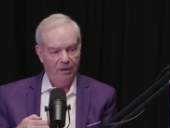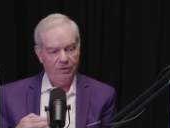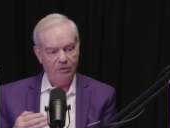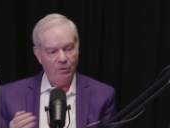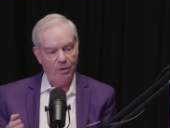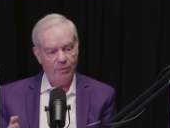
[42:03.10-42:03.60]

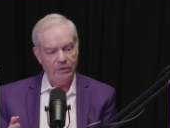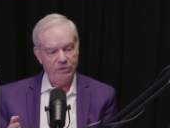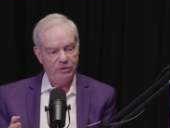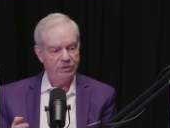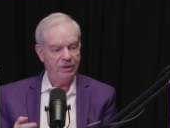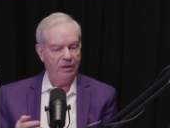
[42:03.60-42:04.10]
You know, what we
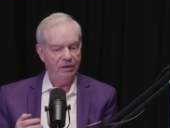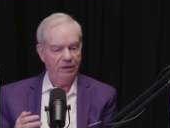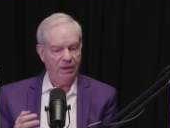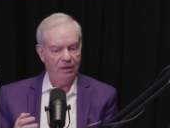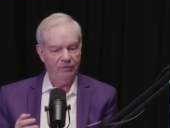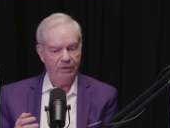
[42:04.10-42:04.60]
used to say in the
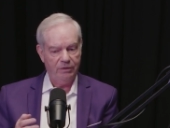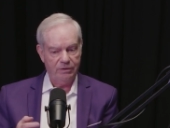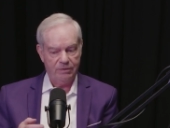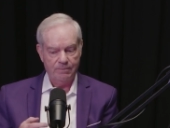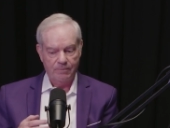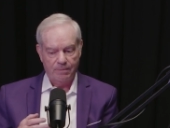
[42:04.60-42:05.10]
Navy
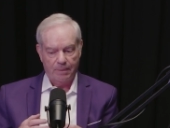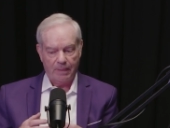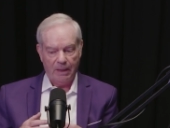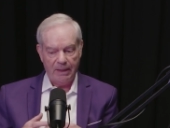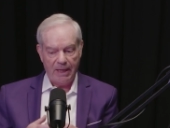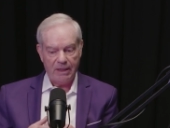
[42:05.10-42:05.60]
is
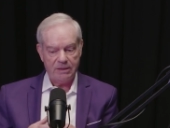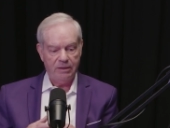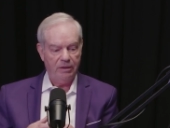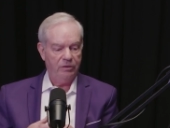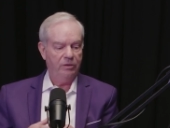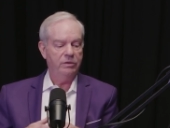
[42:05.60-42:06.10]
an
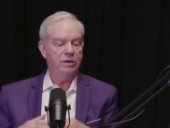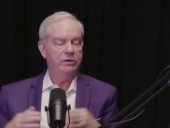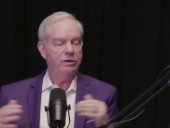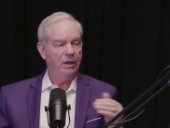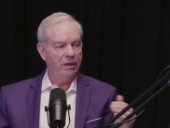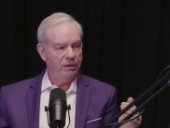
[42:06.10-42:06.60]
accident, there's a
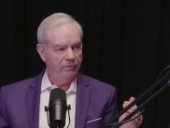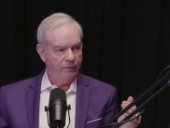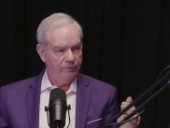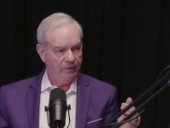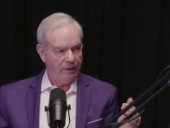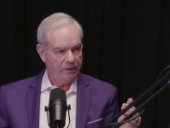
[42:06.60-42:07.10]
chain of
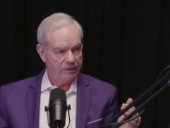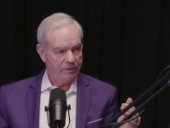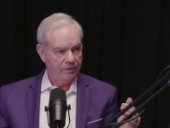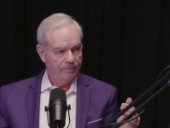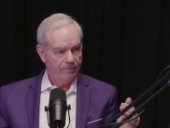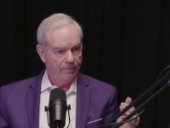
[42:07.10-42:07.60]
events,